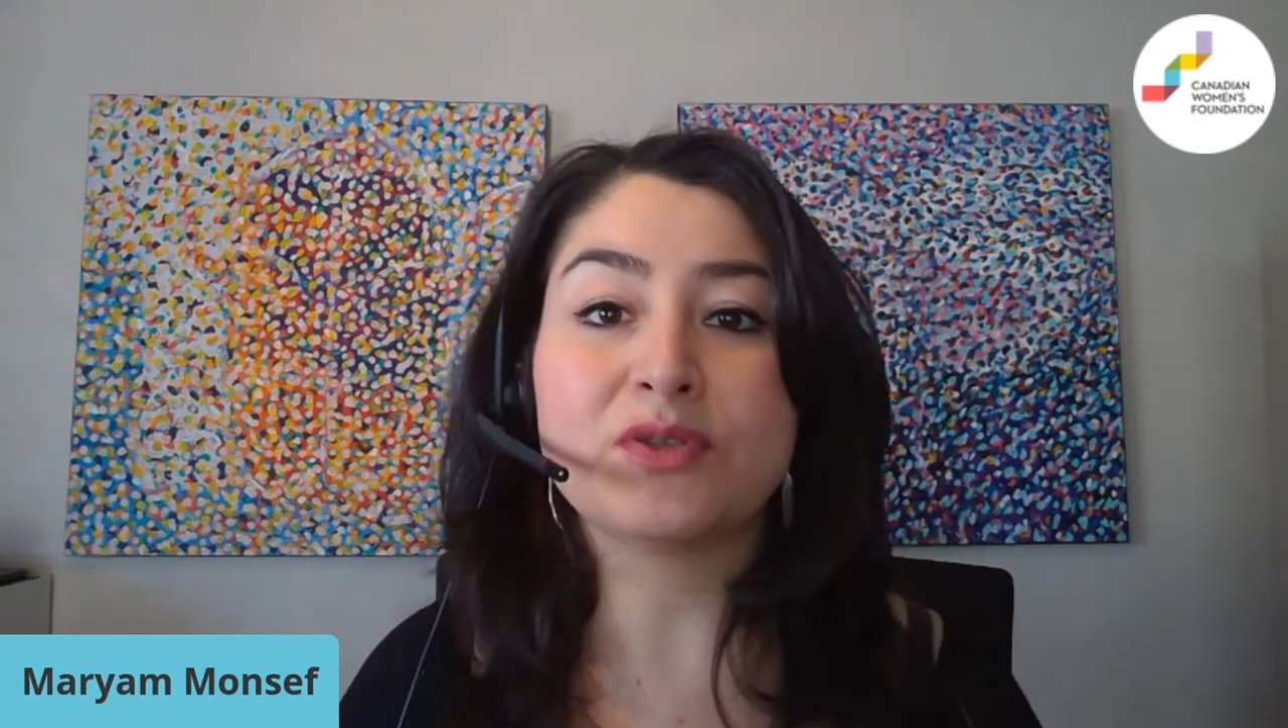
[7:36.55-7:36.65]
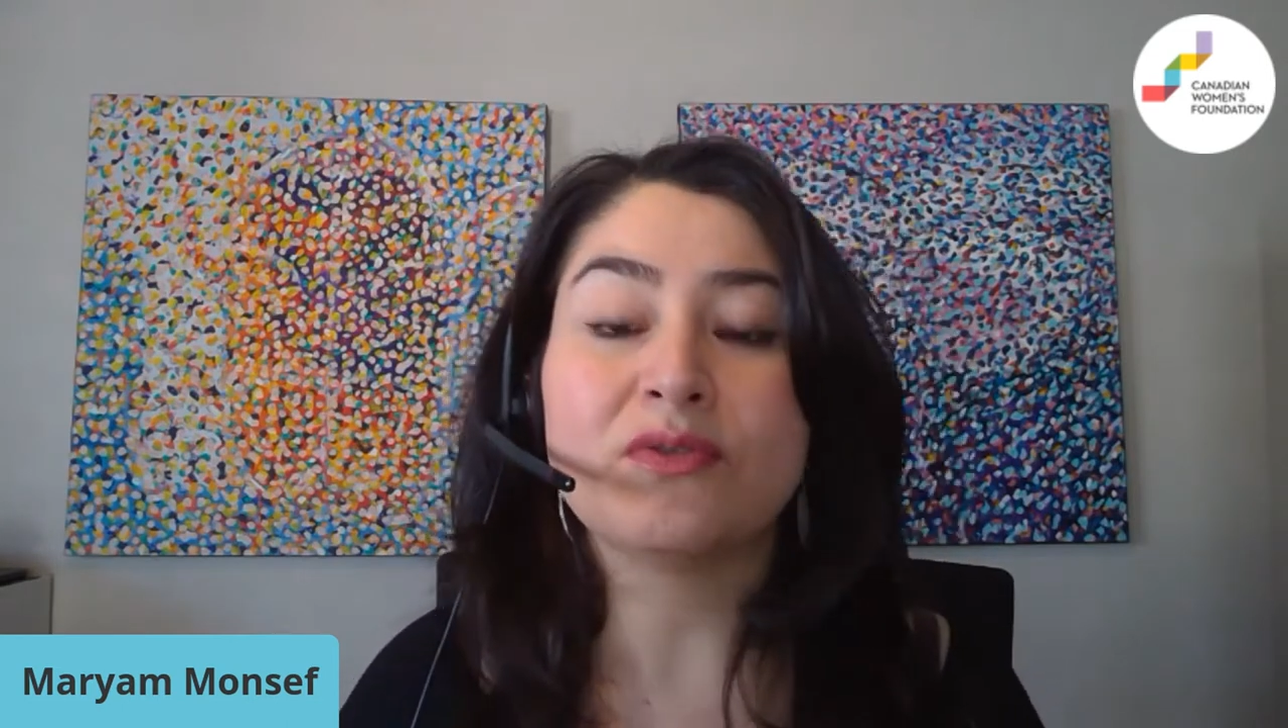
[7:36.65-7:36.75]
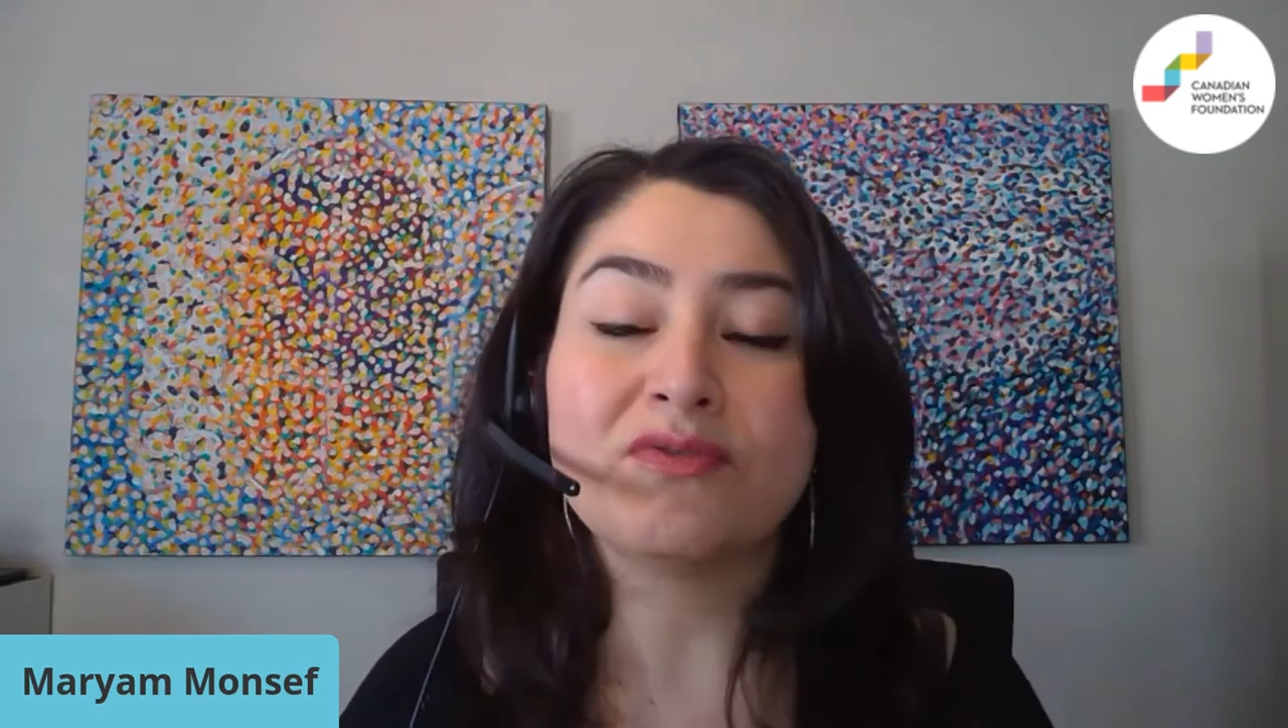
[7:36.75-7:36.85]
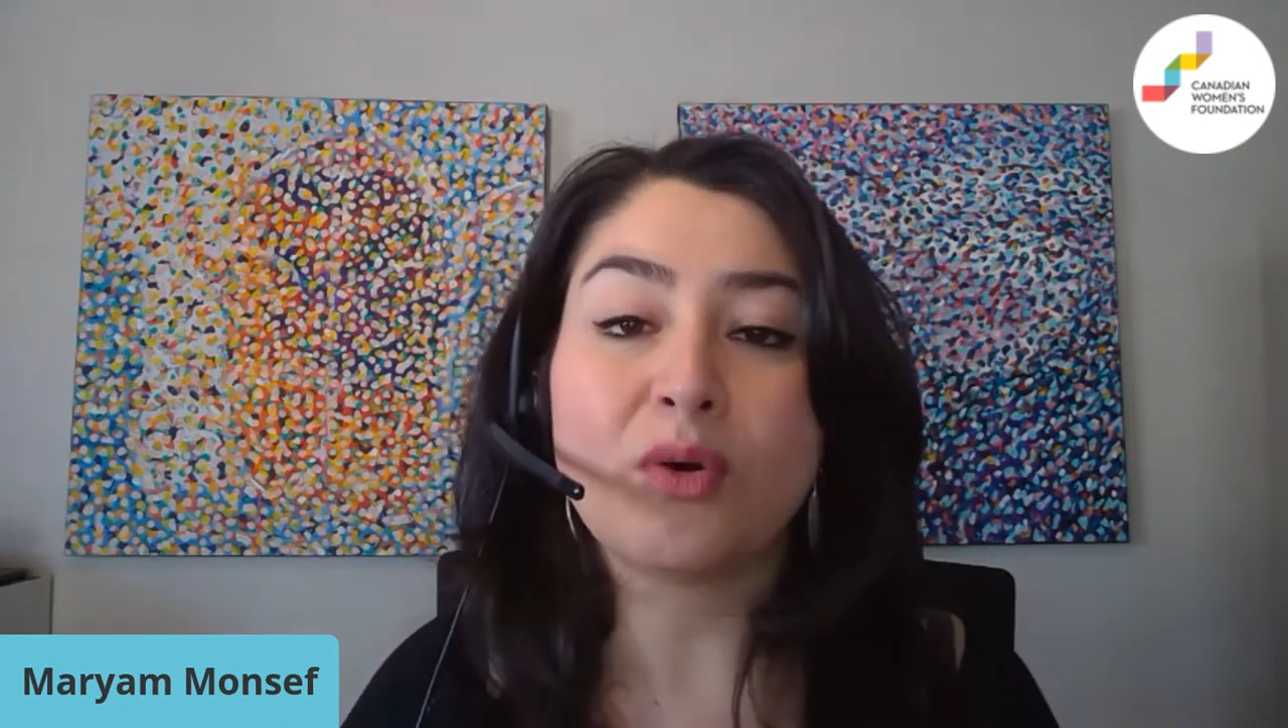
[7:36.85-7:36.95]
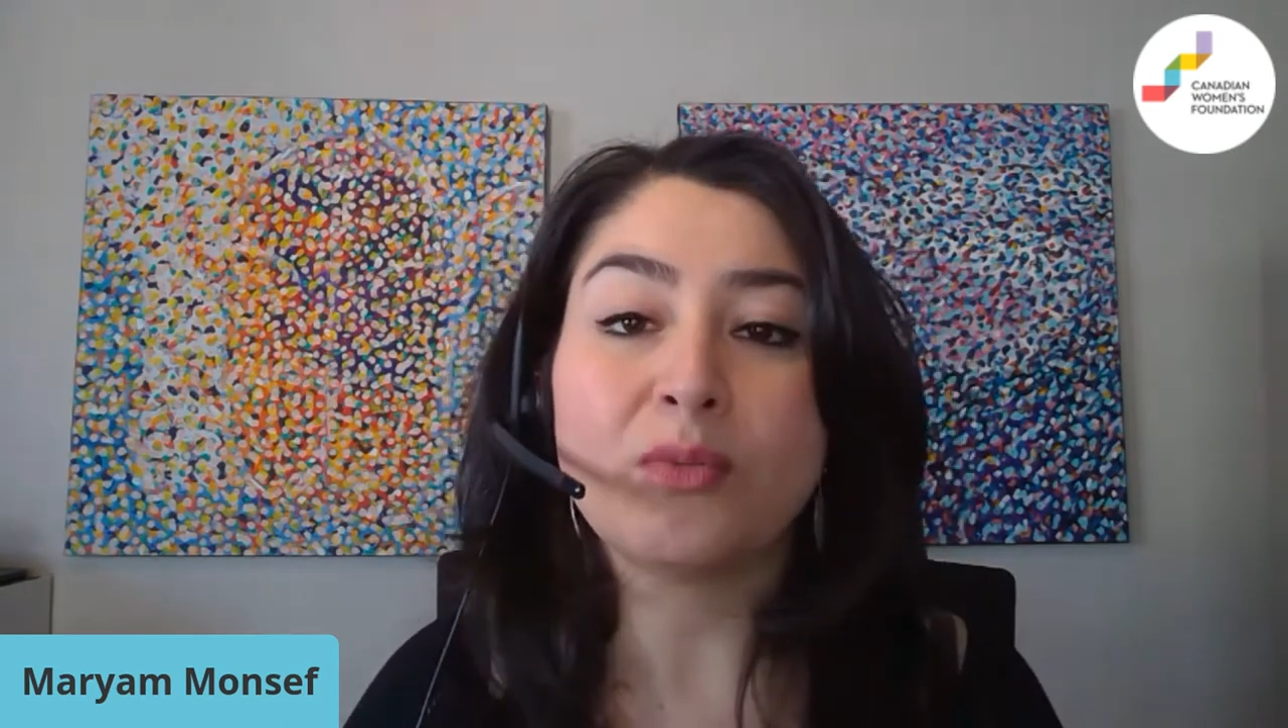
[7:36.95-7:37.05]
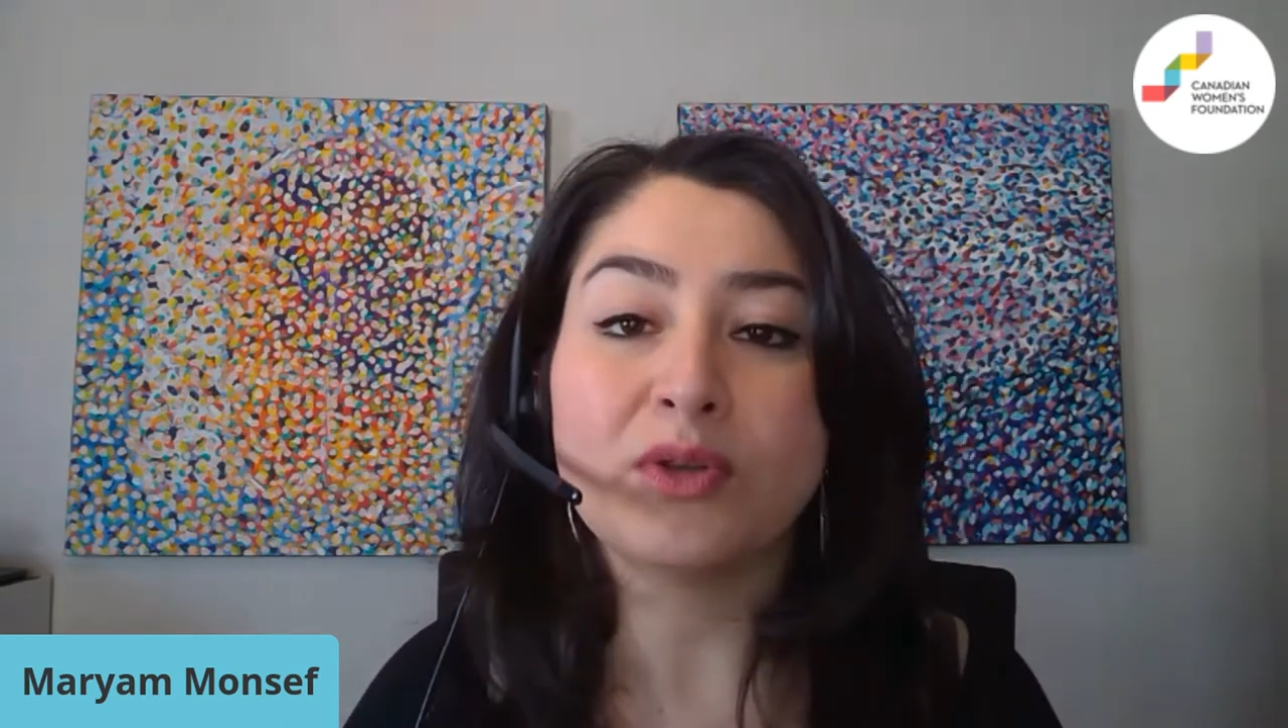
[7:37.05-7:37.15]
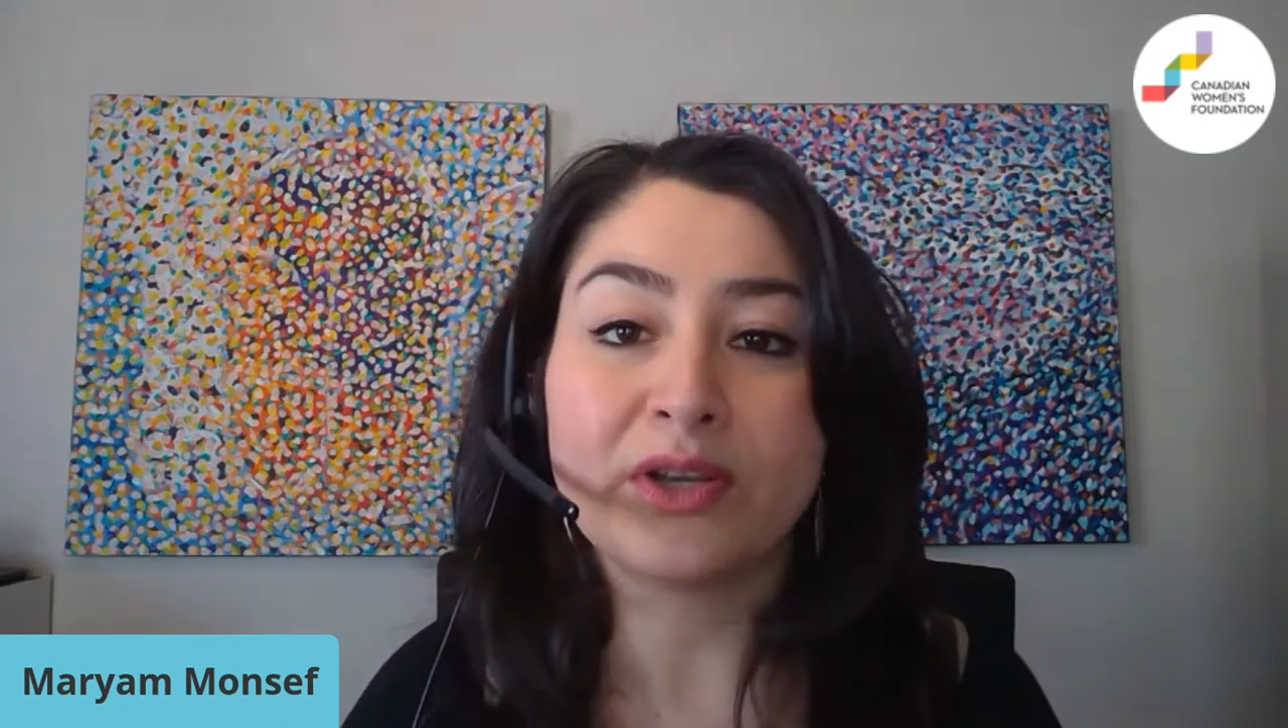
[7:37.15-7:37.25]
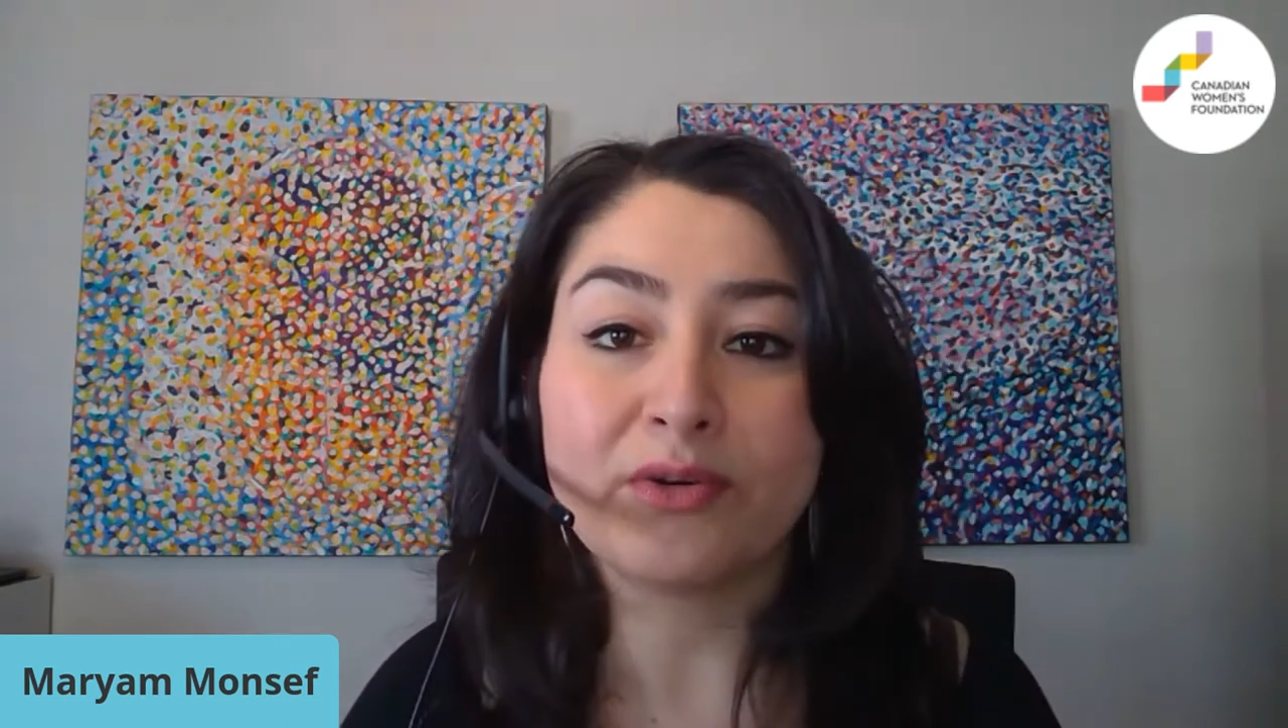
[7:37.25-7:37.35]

to a formal